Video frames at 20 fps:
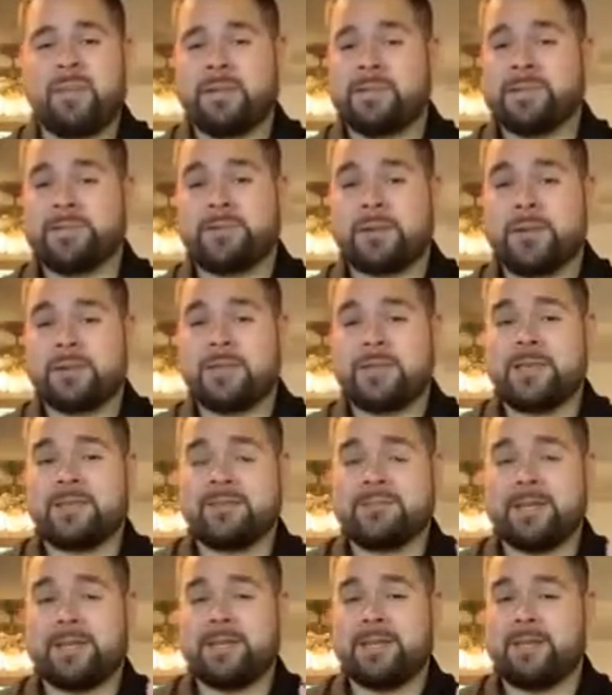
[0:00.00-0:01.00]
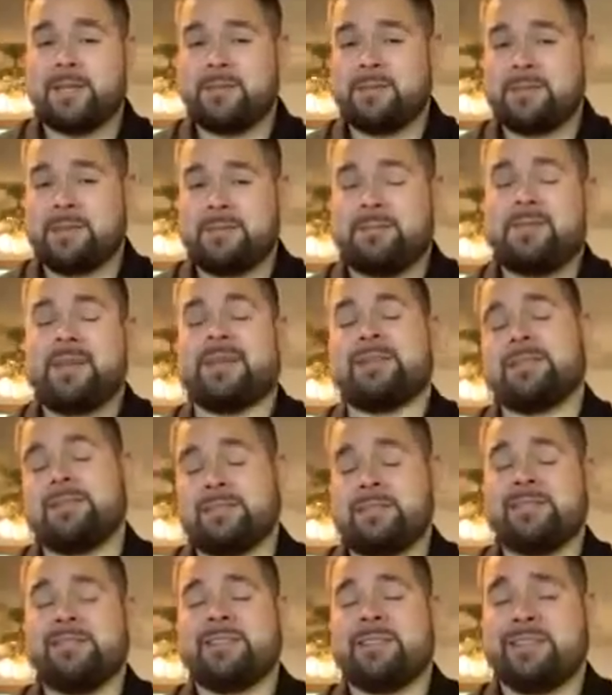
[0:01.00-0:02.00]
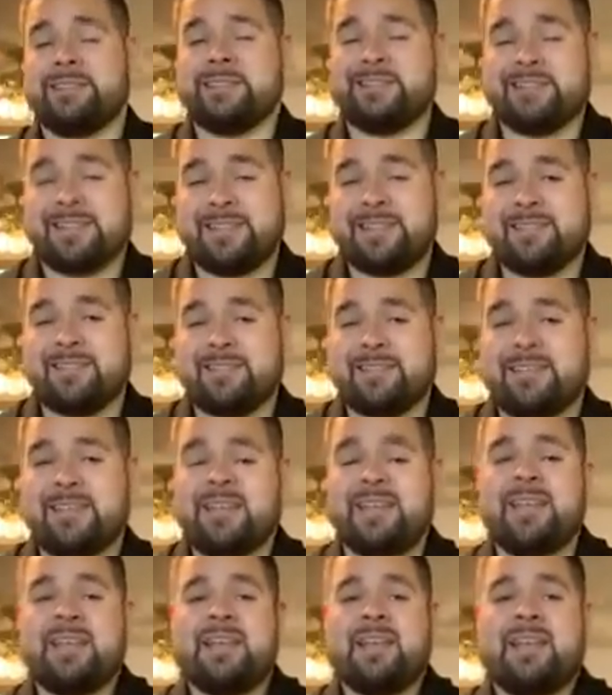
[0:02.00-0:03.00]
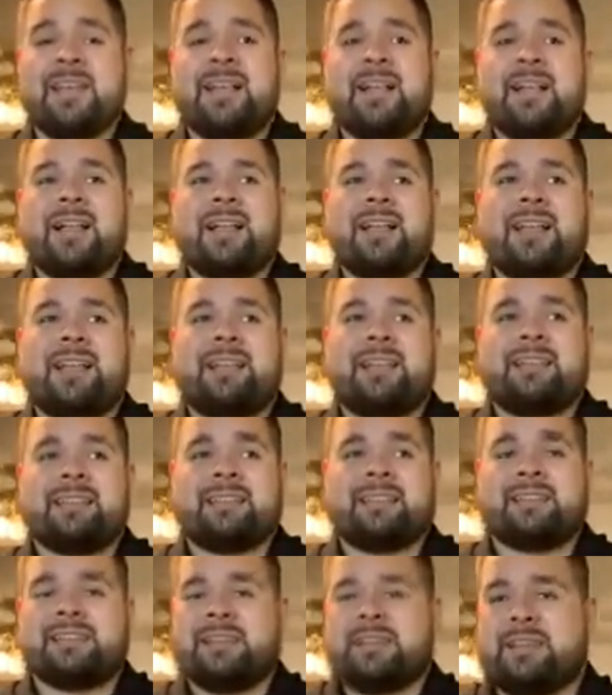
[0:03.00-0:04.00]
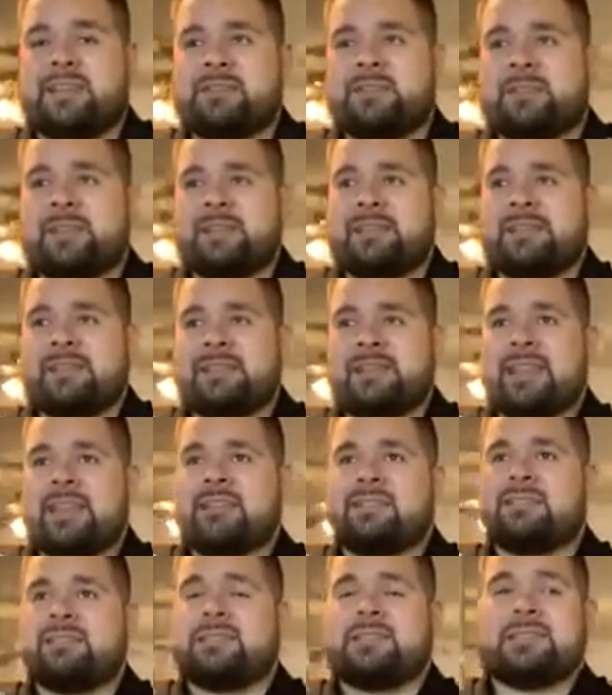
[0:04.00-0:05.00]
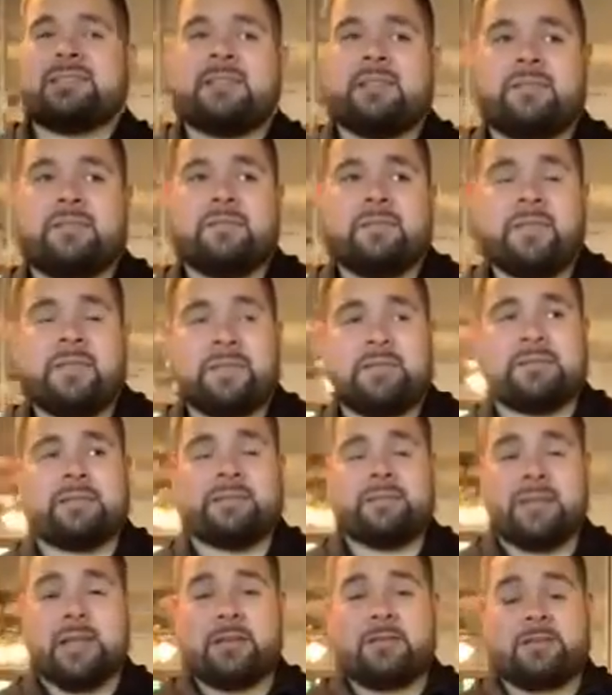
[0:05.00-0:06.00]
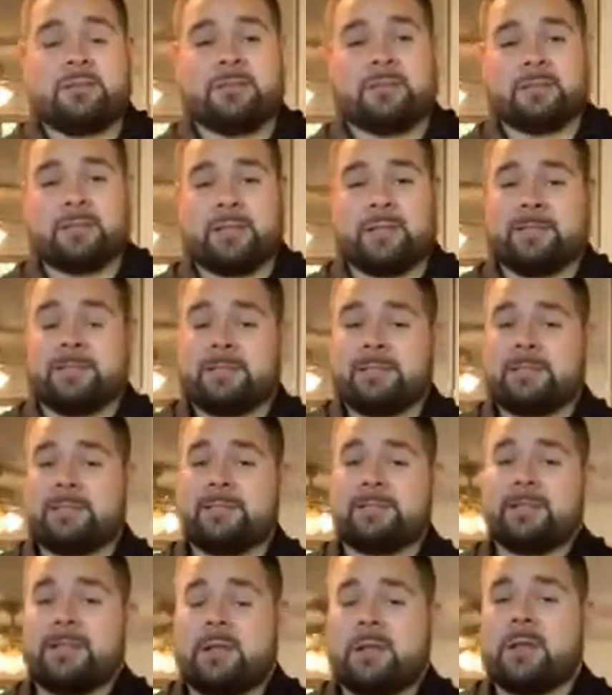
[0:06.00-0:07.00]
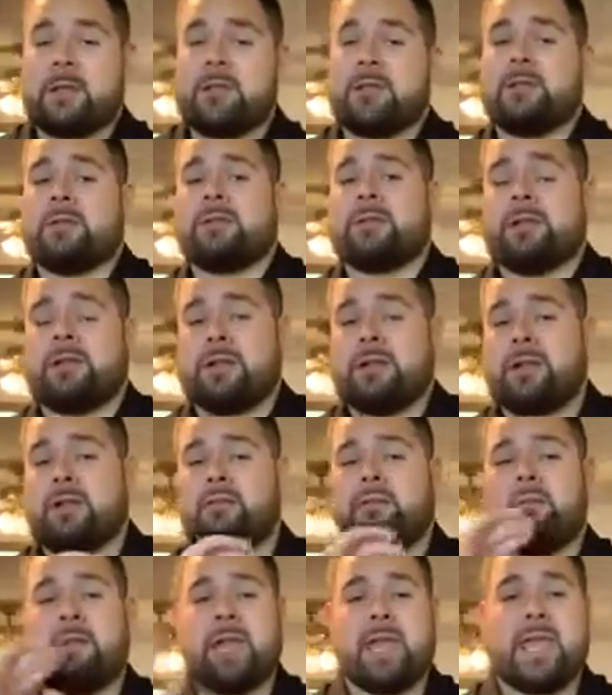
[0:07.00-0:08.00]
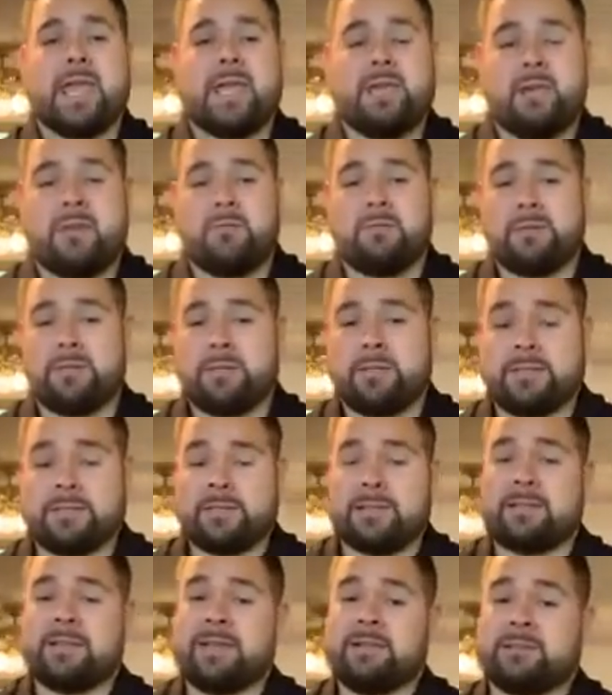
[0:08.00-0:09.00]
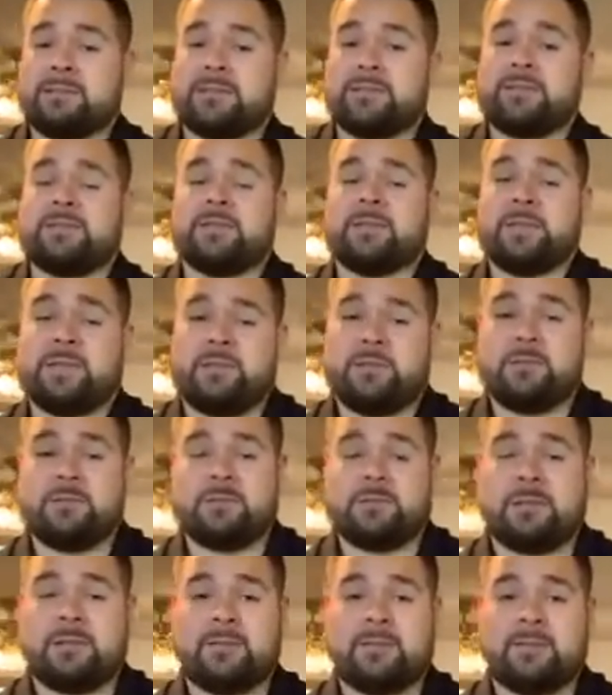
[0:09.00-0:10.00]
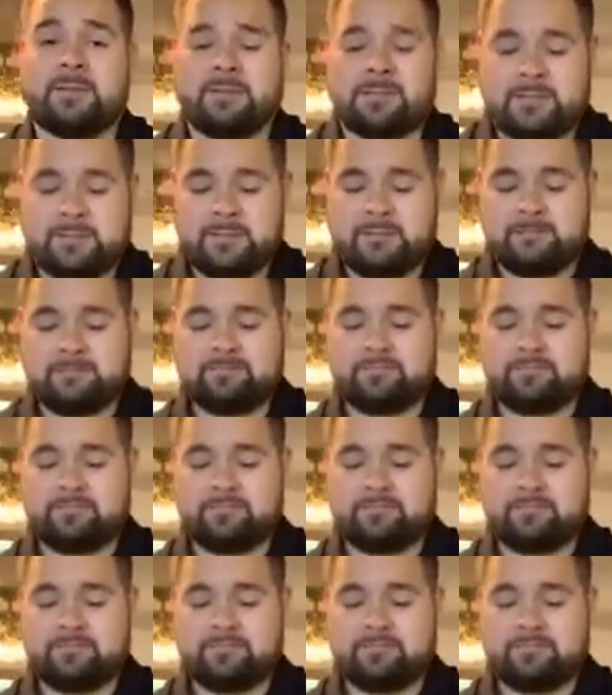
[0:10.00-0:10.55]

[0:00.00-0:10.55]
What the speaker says: Sriracha has made a huge impact on the United States. It's increased sales of international sauces way over the sales of traditional sauces.